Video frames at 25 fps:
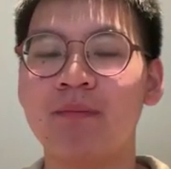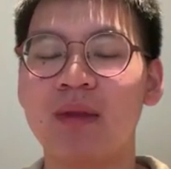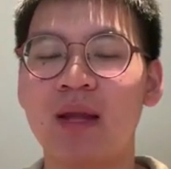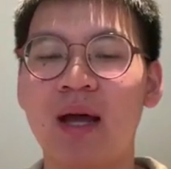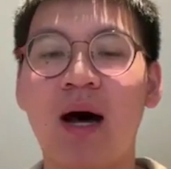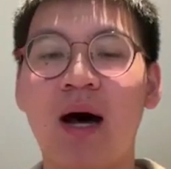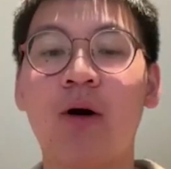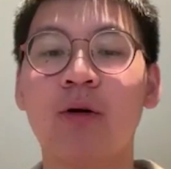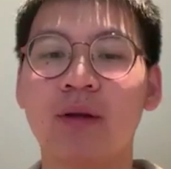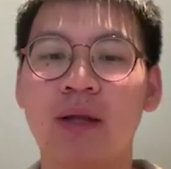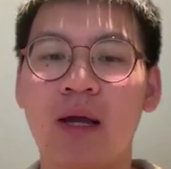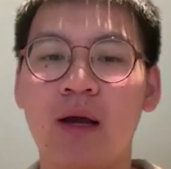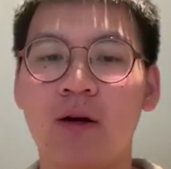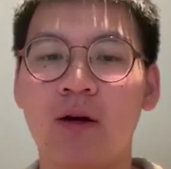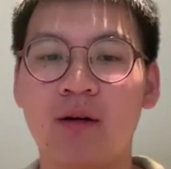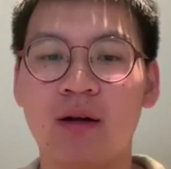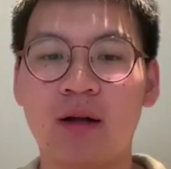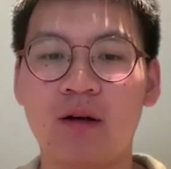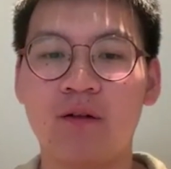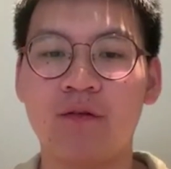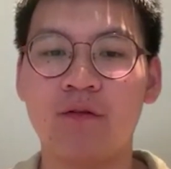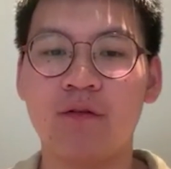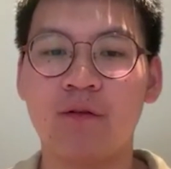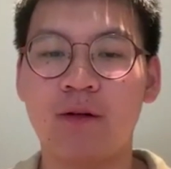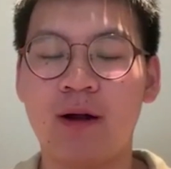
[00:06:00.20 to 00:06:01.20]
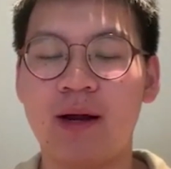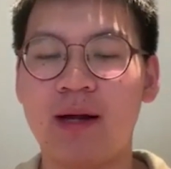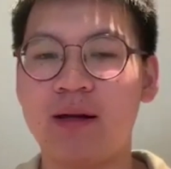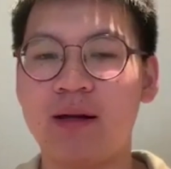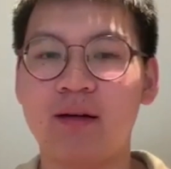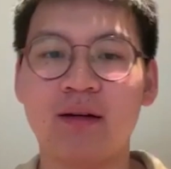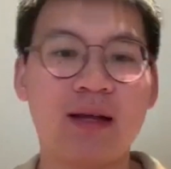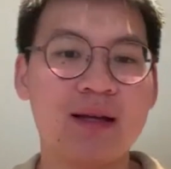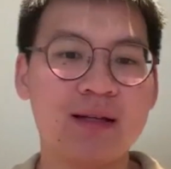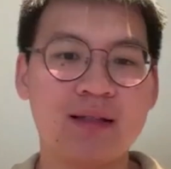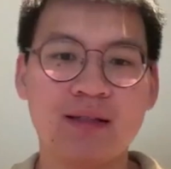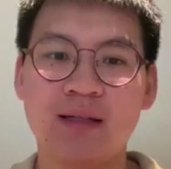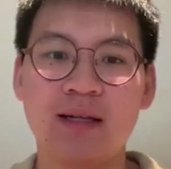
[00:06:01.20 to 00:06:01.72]
out there enough, right?
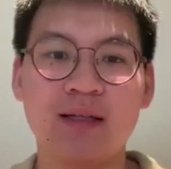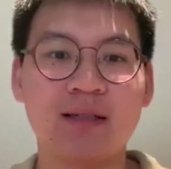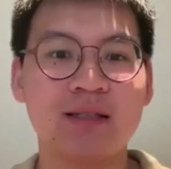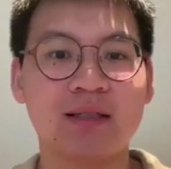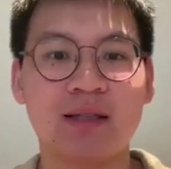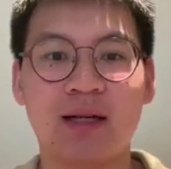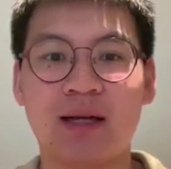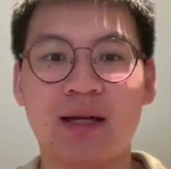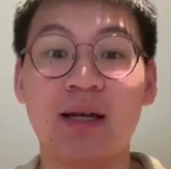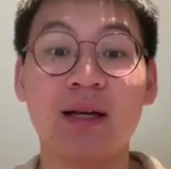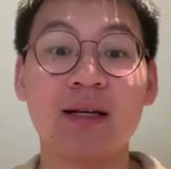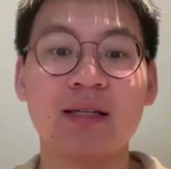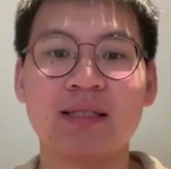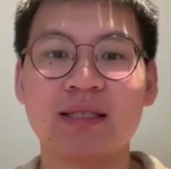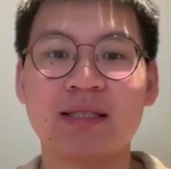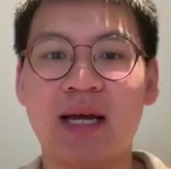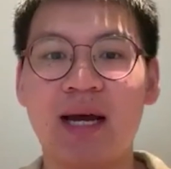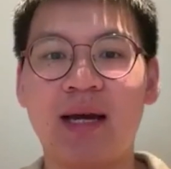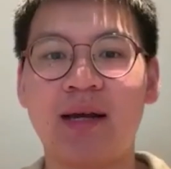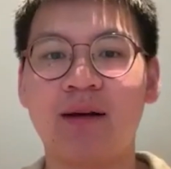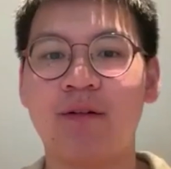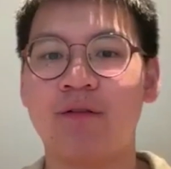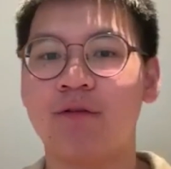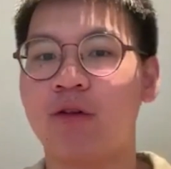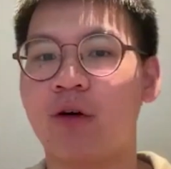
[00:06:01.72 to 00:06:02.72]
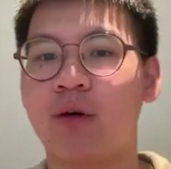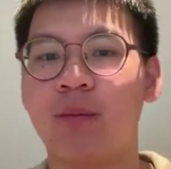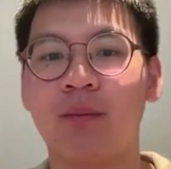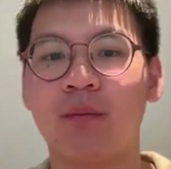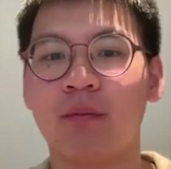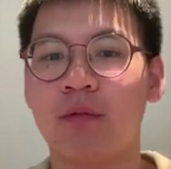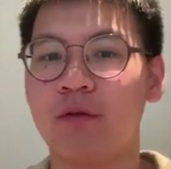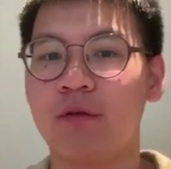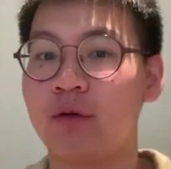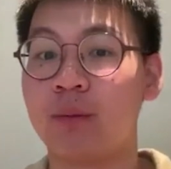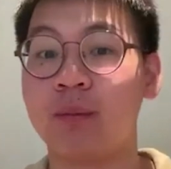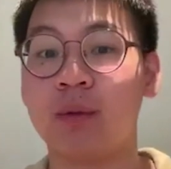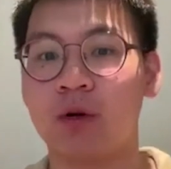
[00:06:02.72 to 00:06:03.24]
That's like aside
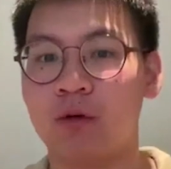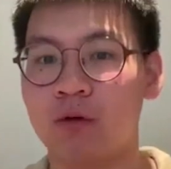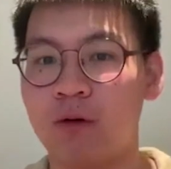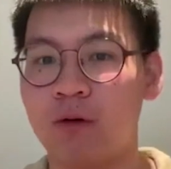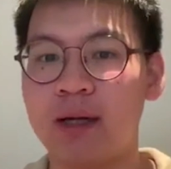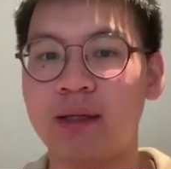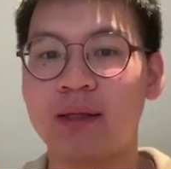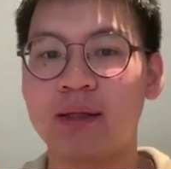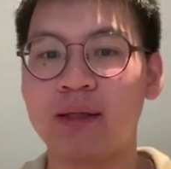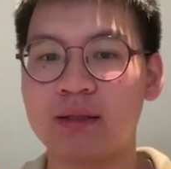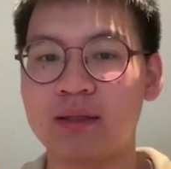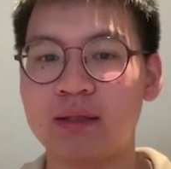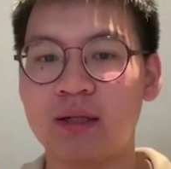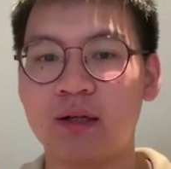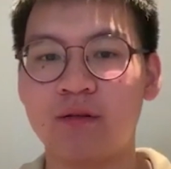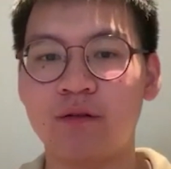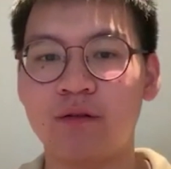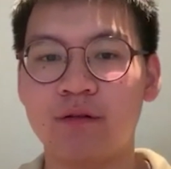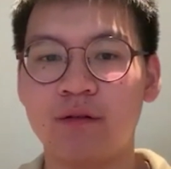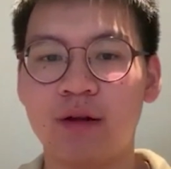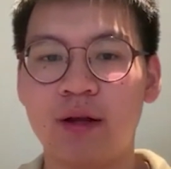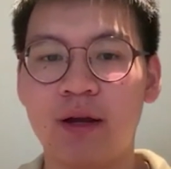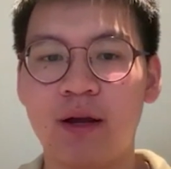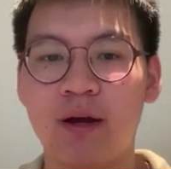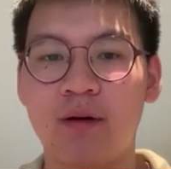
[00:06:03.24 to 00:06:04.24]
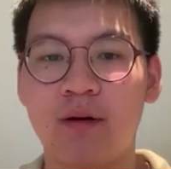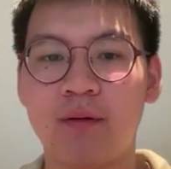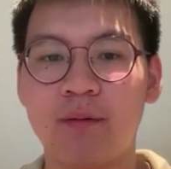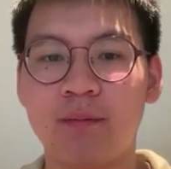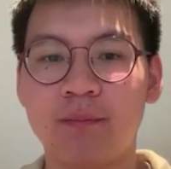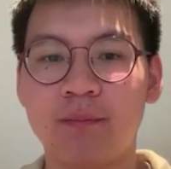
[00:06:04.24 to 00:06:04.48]
from the writing stuff. Yeah.